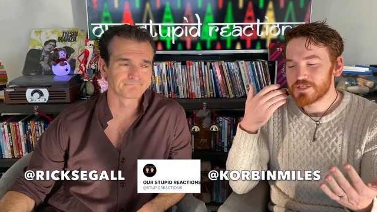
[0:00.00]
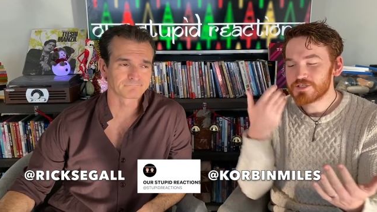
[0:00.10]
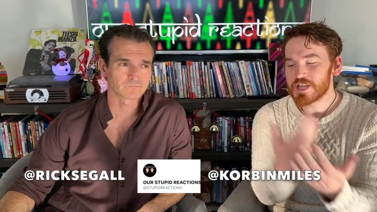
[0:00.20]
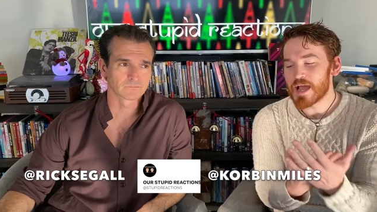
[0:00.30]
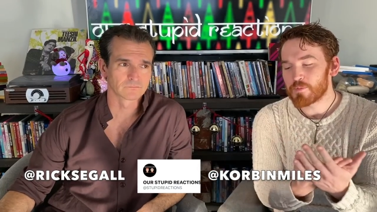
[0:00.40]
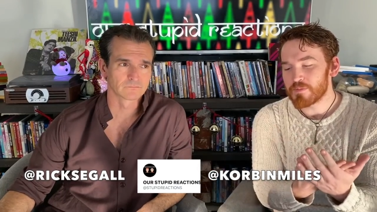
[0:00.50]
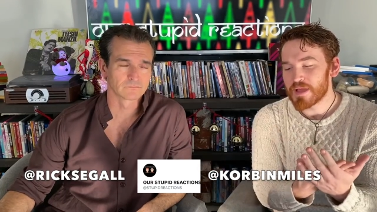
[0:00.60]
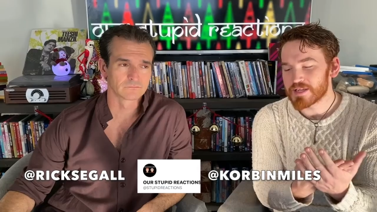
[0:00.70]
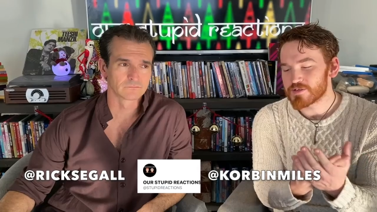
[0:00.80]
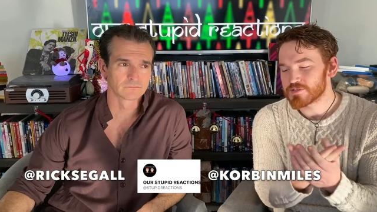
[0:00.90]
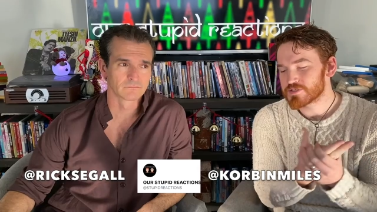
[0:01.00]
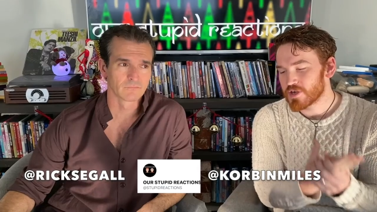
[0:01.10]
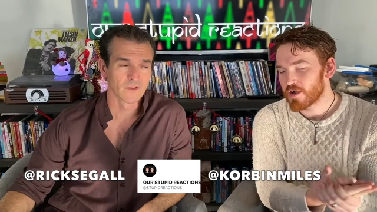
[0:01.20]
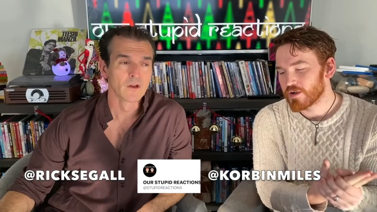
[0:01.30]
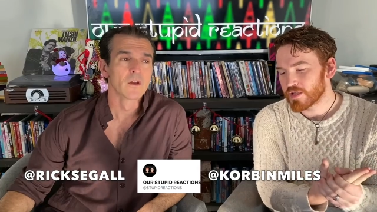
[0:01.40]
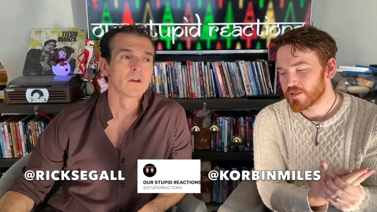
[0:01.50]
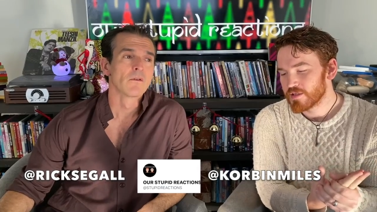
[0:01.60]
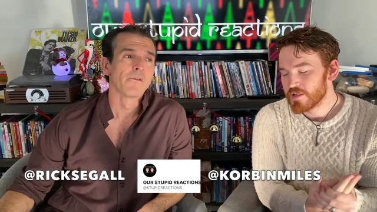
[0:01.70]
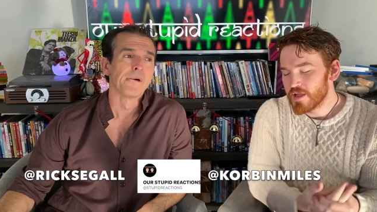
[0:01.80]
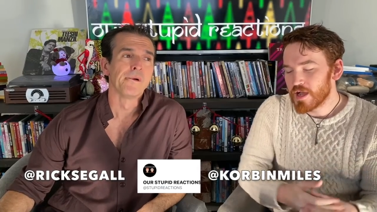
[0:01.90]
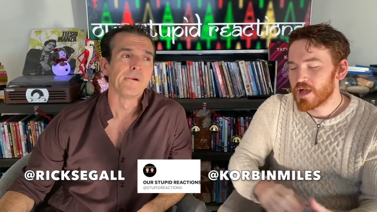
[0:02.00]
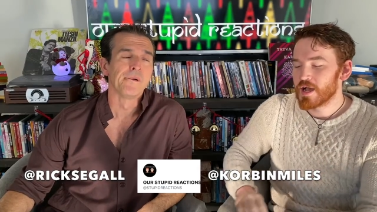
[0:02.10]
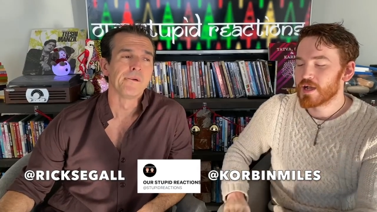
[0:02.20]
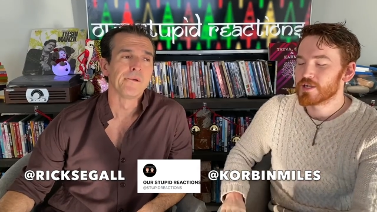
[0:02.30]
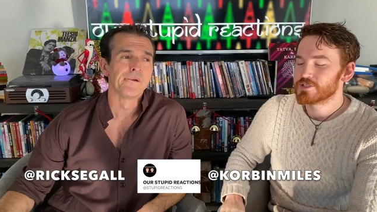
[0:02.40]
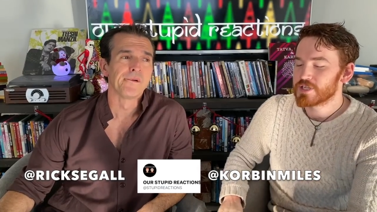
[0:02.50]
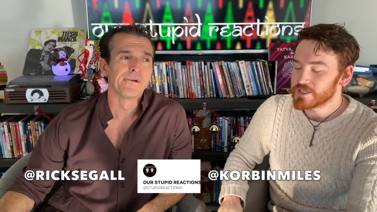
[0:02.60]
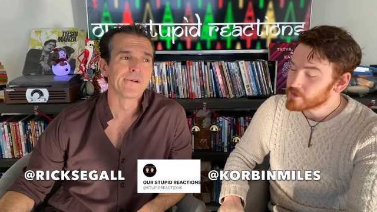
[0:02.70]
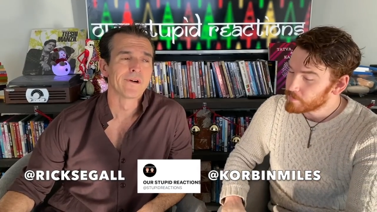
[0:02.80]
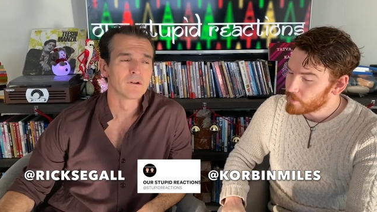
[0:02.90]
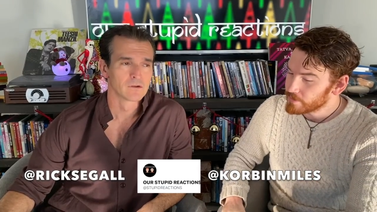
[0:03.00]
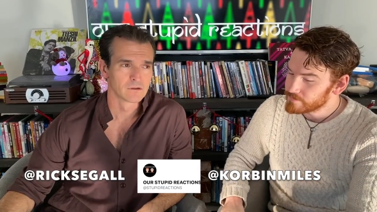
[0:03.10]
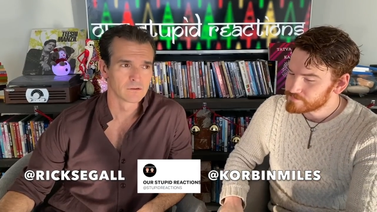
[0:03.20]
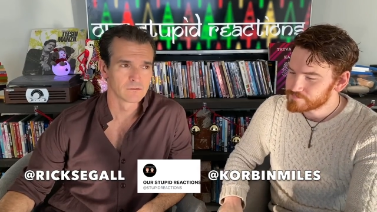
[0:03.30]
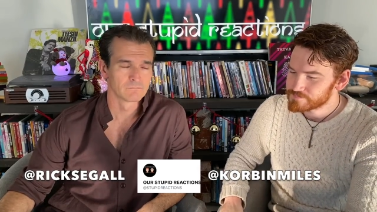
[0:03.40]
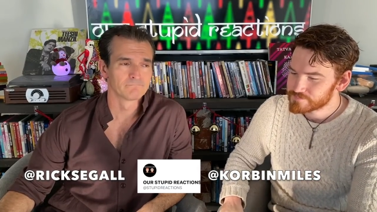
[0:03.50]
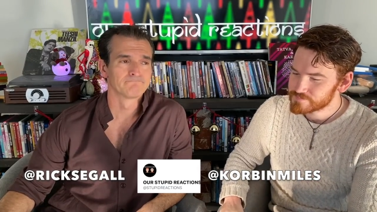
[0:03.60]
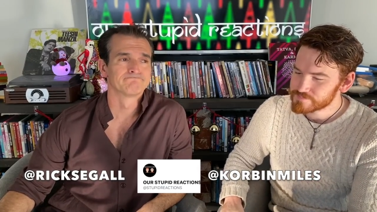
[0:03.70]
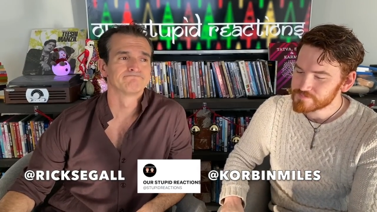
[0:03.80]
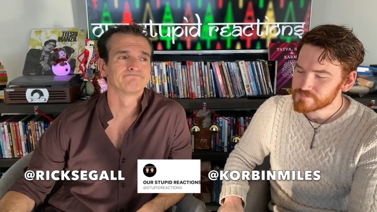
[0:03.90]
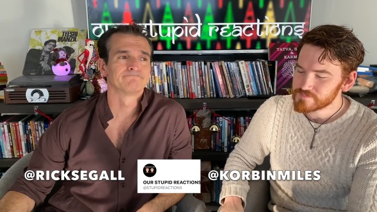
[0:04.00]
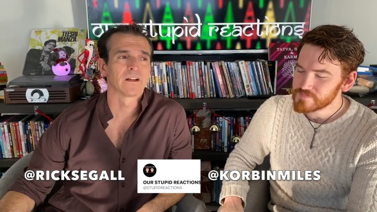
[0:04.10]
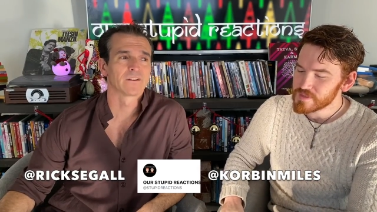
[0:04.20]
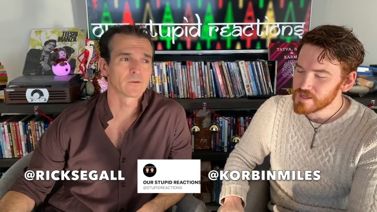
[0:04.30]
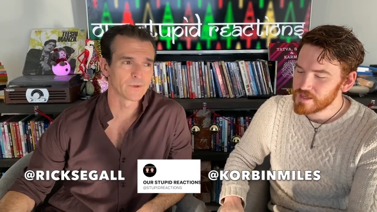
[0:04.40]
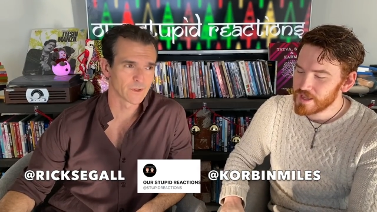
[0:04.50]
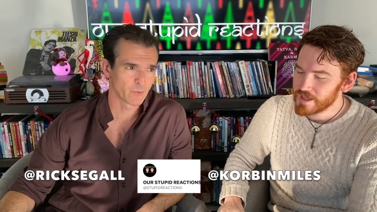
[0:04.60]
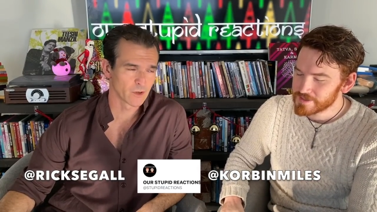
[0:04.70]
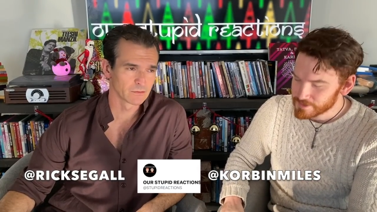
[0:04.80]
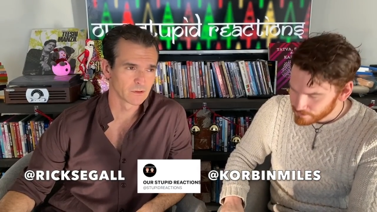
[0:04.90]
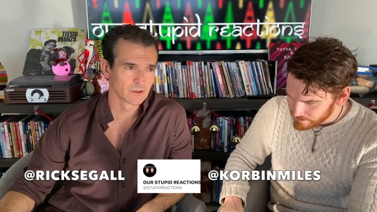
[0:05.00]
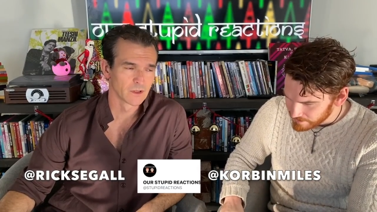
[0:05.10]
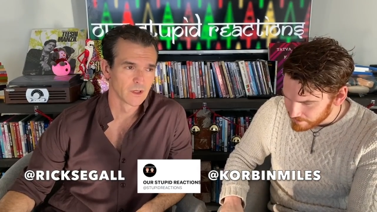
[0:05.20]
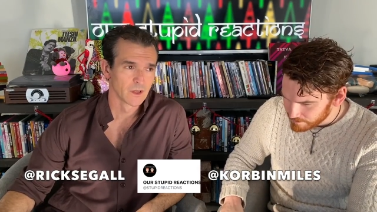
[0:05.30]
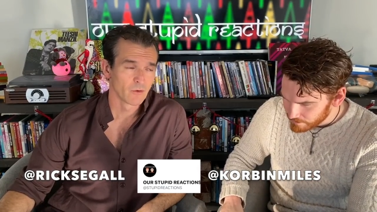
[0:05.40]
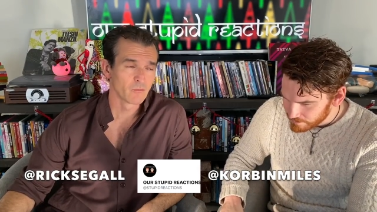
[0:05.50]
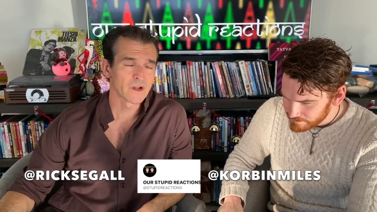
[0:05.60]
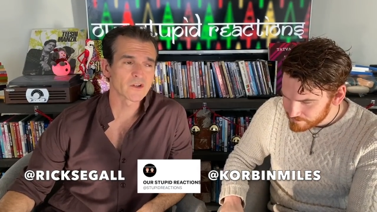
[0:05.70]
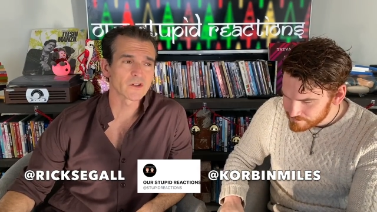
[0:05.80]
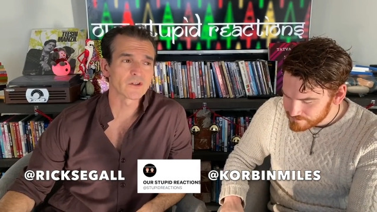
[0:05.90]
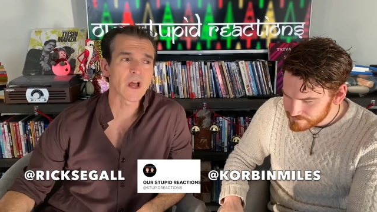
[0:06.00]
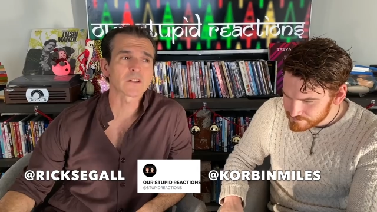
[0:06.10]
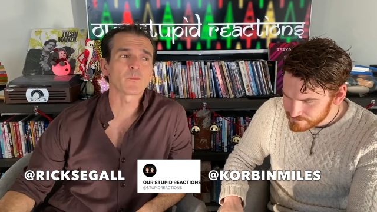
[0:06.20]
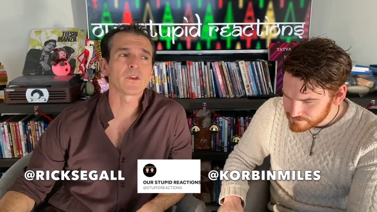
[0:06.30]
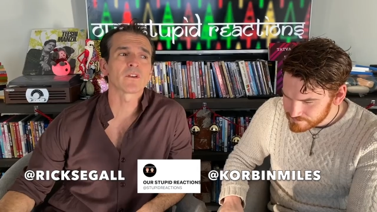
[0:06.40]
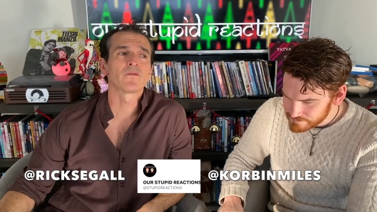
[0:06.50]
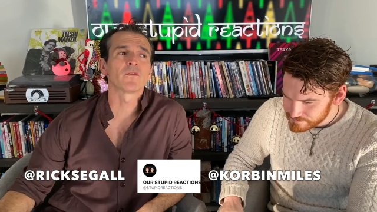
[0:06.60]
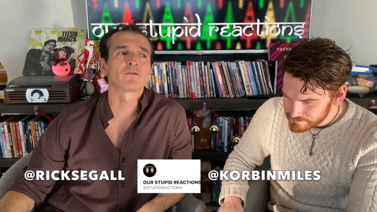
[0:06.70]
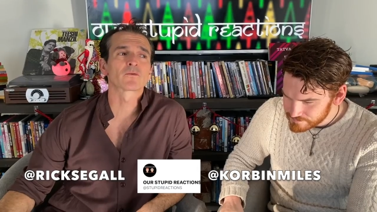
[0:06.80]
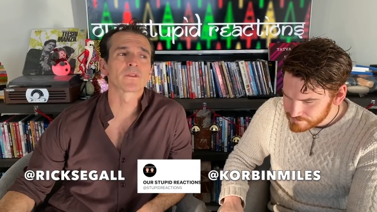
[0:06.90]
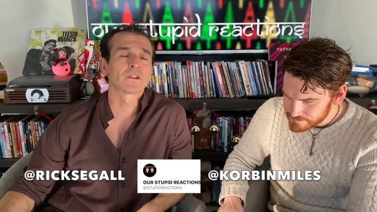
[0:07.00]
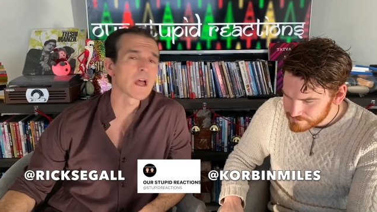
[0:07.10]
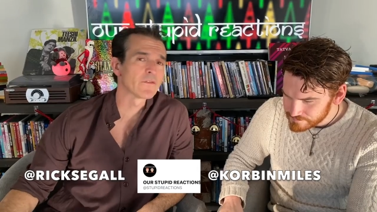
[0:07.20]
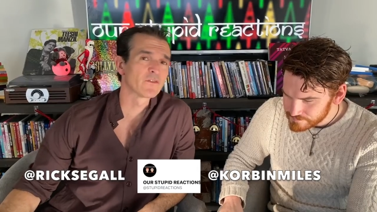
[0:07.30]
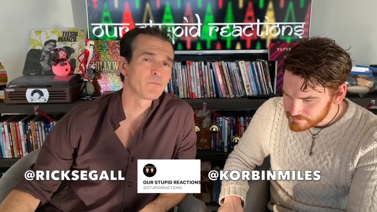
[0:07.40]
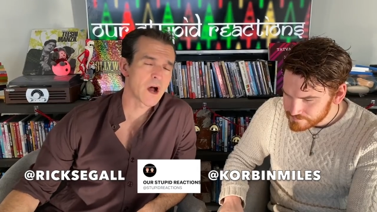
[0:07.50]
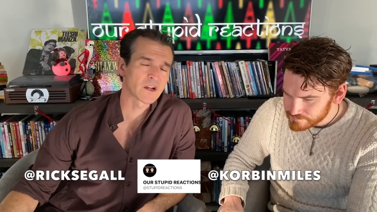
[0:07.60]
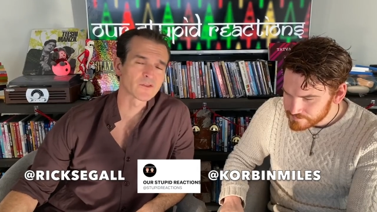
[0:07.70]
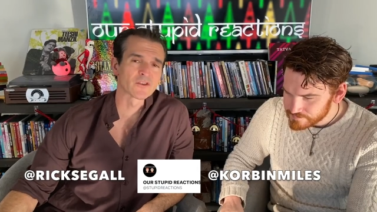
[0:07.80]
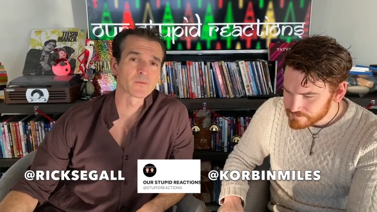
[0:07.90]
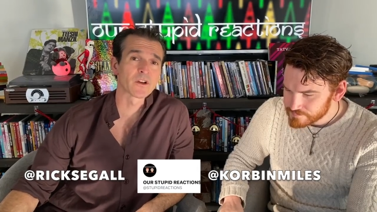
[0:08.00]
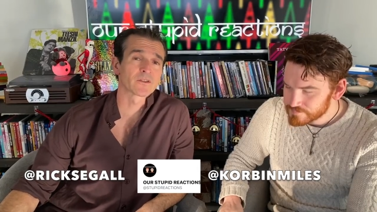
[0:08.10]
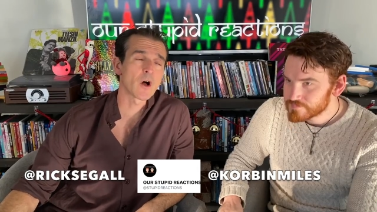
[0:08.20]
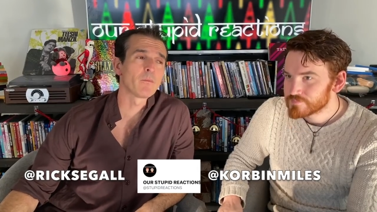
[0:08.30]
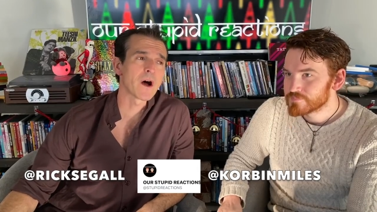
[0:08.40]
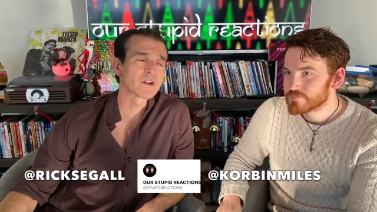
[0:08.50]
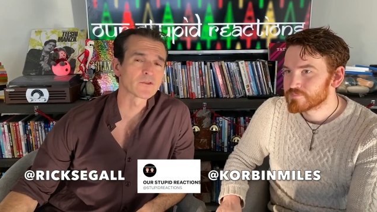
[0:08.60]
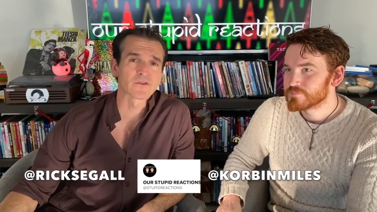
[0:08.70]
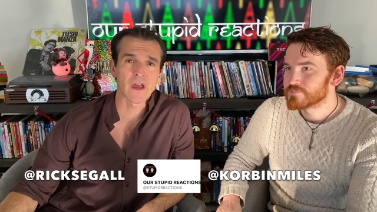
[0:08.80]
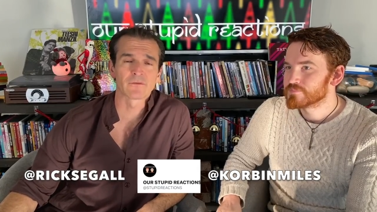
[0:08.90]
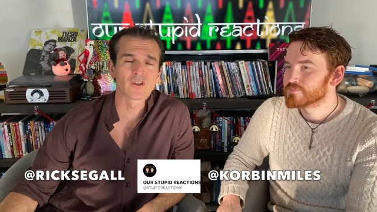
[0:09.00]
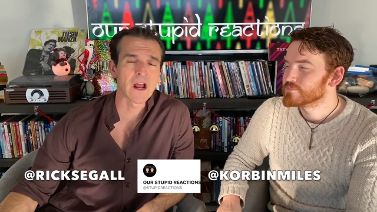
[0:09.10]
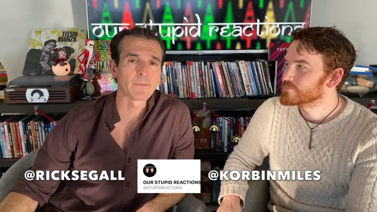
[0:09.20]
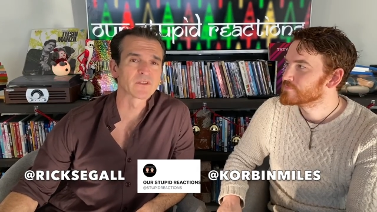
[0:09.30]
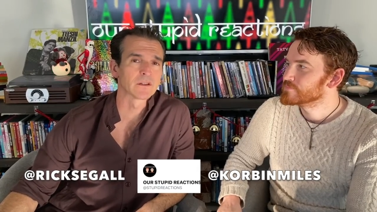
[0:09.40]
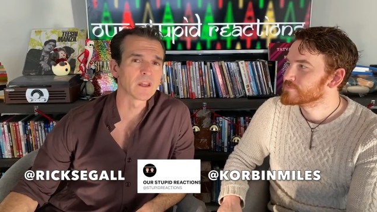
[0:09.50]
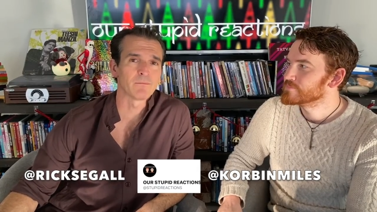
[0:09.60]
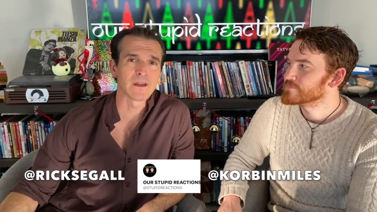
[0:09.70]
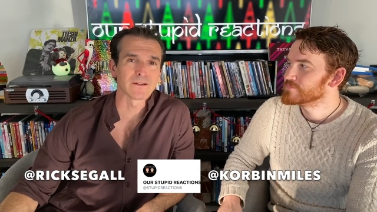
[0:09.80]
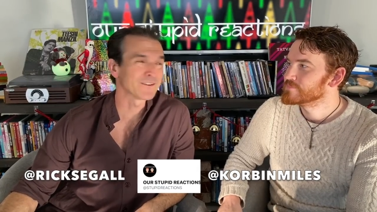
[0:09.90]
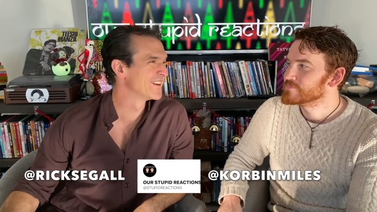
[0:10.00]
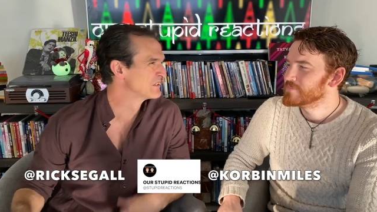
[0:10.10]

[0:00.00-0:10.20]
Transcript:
Speaker 1: Jab We Met, starring uh, Shahid Kapoor and Kareena
Speaker 2: Kapoor. And Kareena Kapoor. Which, not to be confused with The Life of Boxers, because all boxers have jabs that they meet.